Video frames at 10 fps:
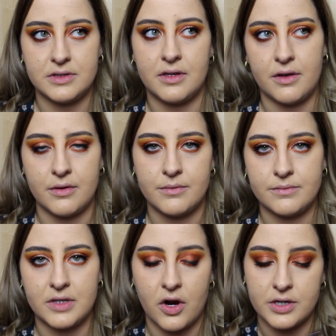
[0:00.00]

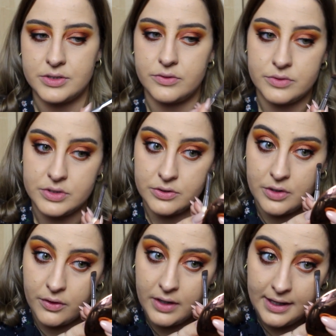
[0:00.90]
the cartoons,
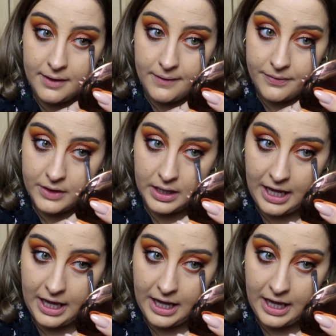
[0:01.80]
the